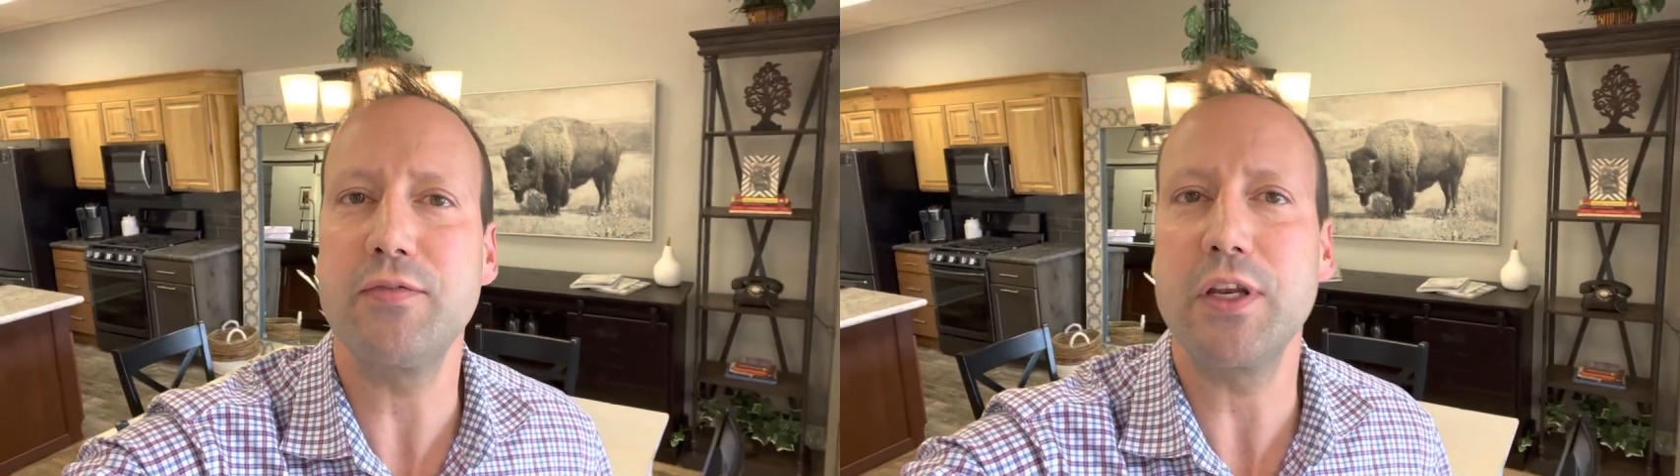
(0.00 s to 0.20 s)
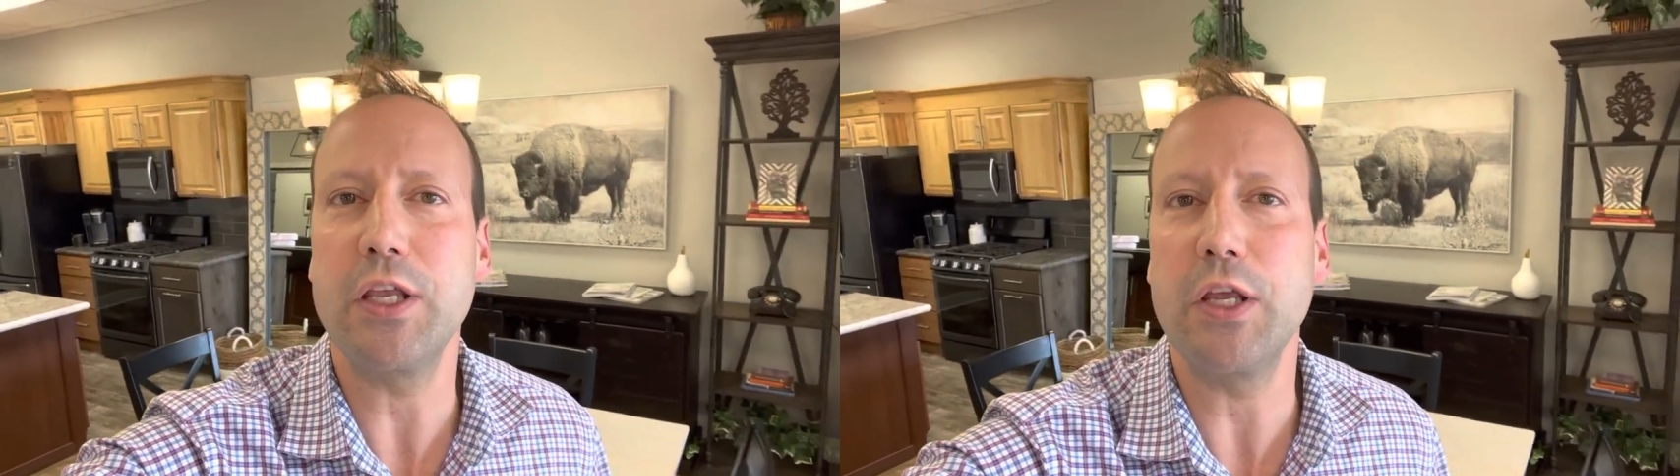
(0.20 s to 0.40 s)

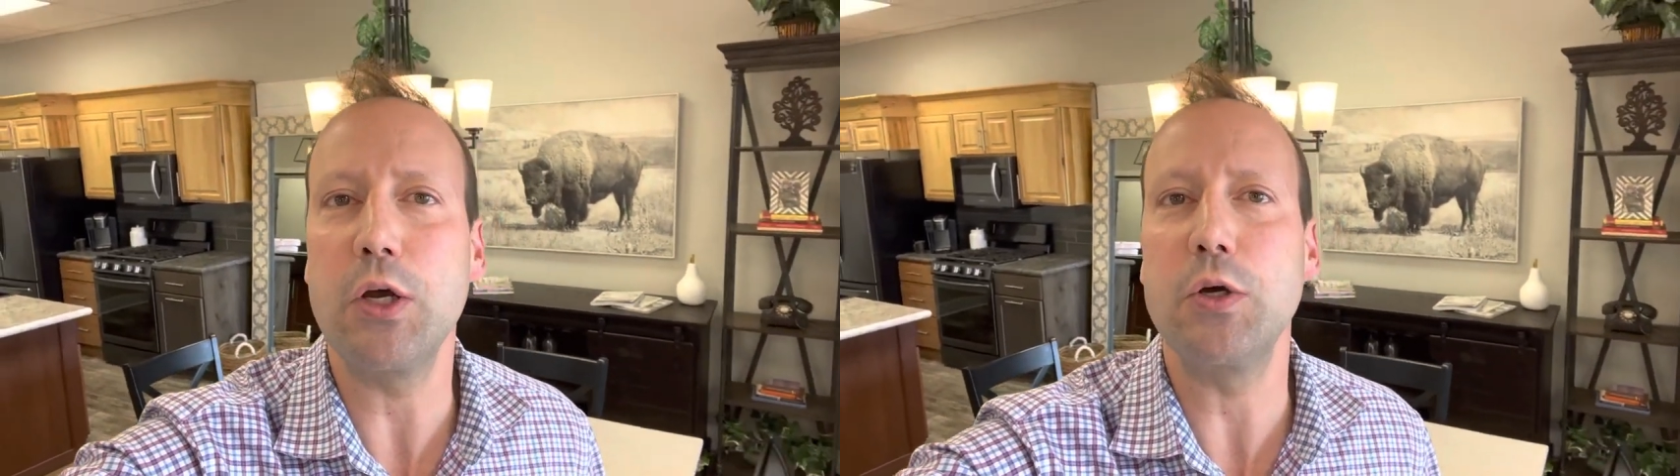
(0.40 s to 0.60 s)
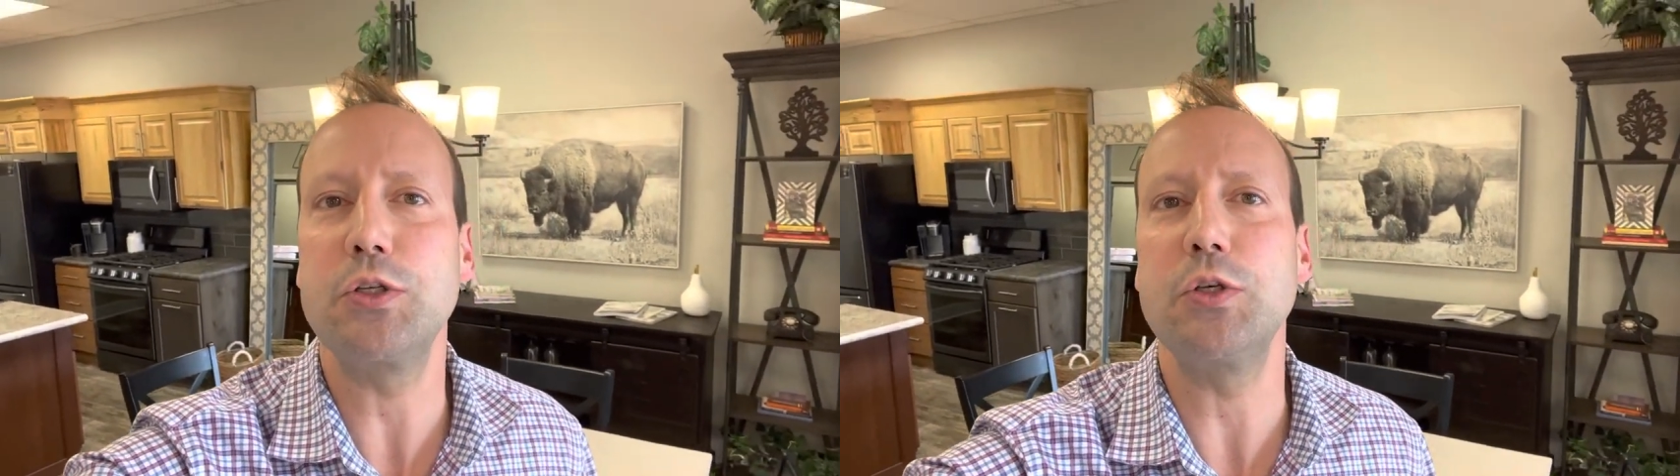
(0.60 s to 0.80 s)

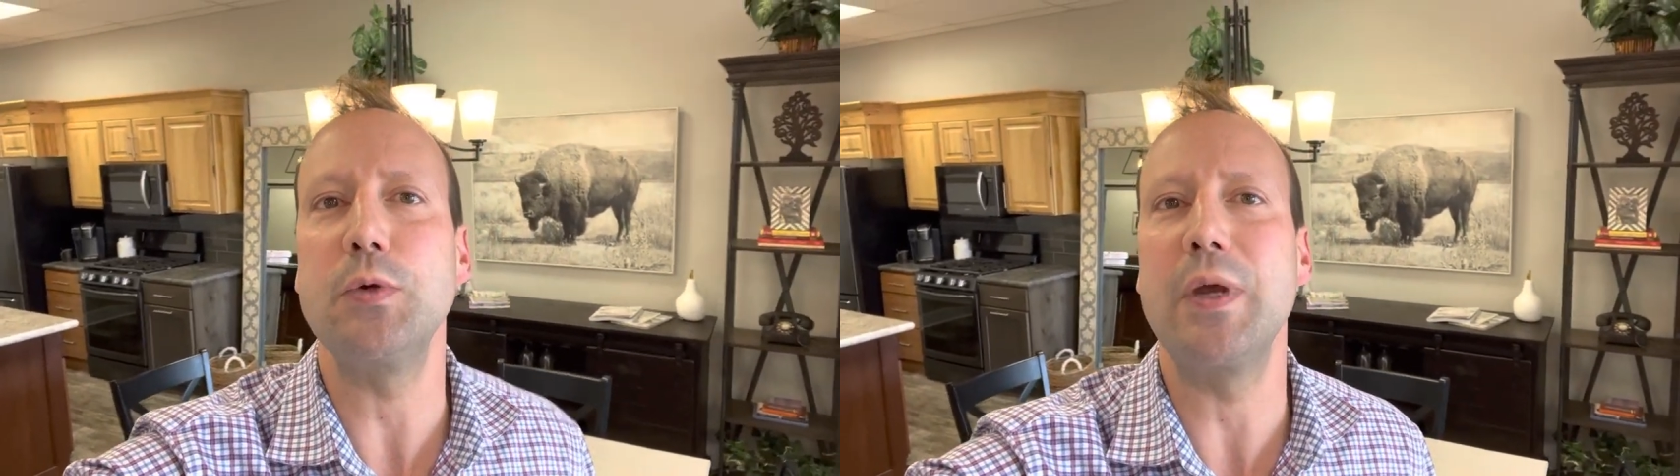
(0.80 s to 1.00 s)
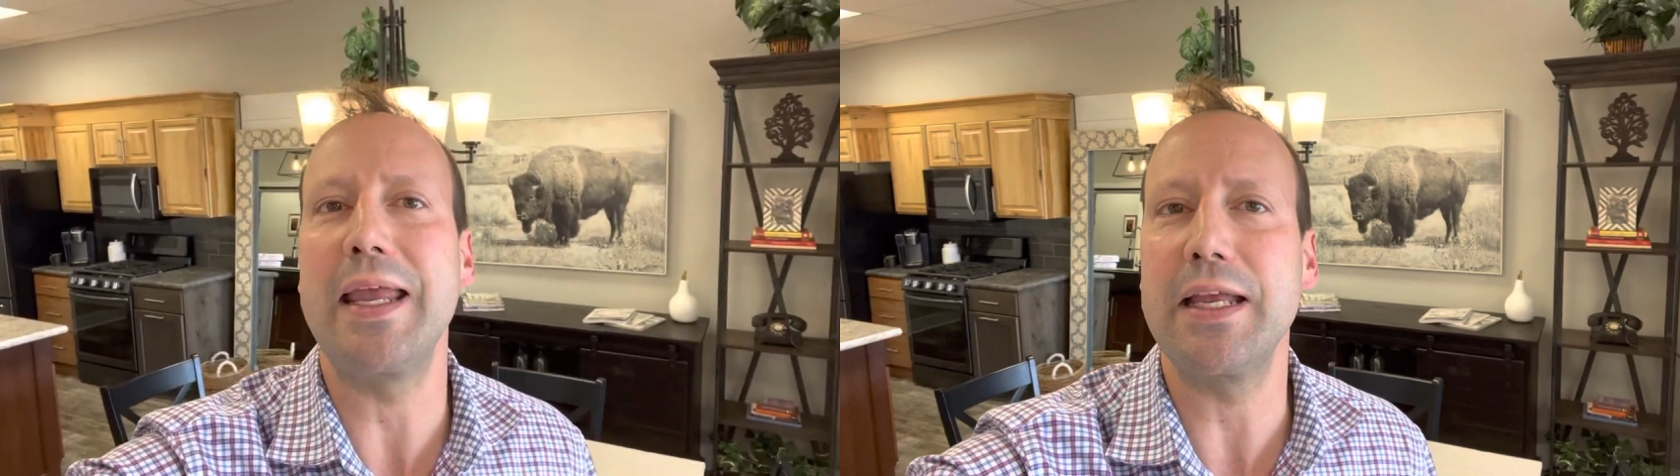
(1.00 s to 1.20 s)
video
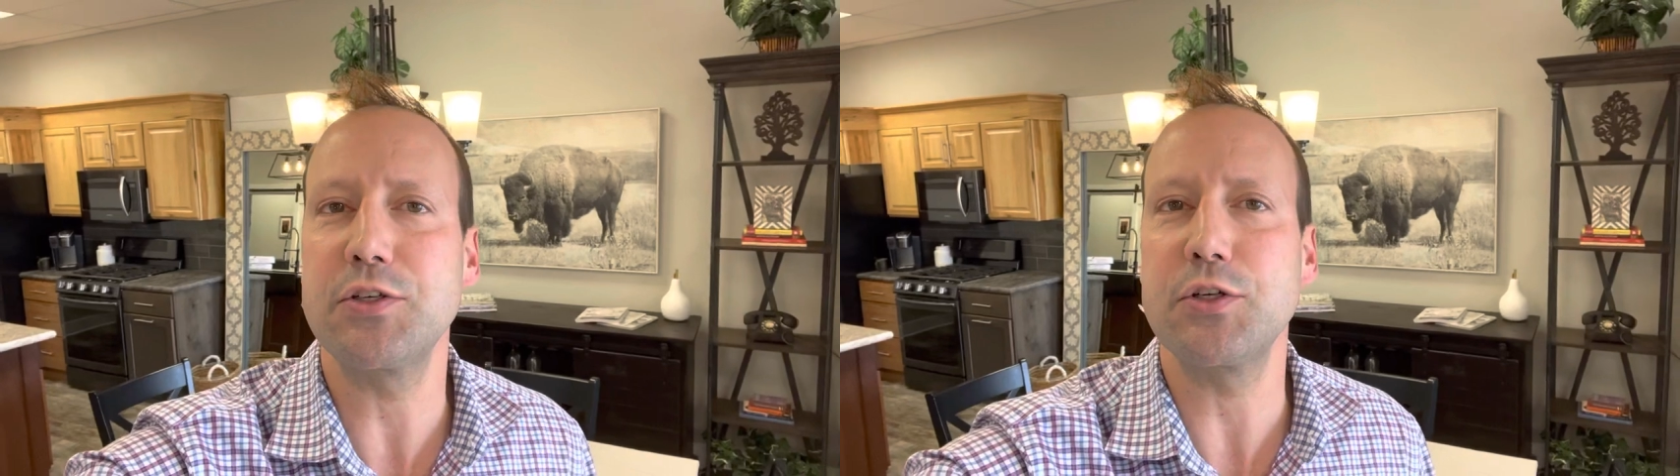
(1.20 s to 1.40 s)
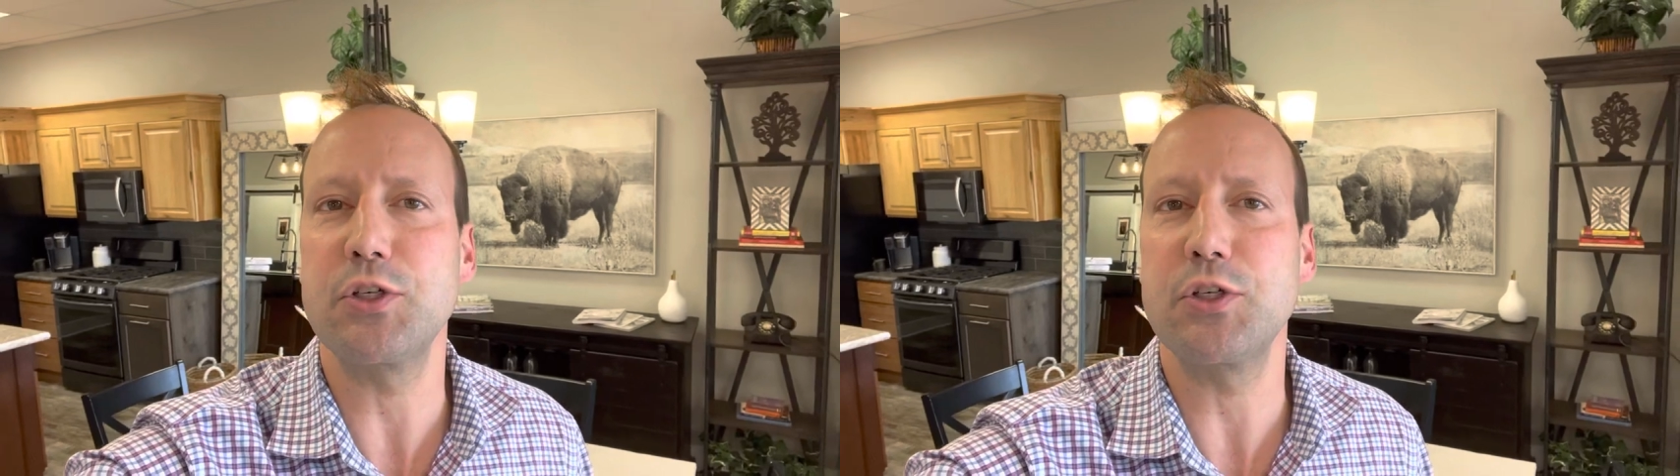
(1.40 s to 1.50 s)
to answer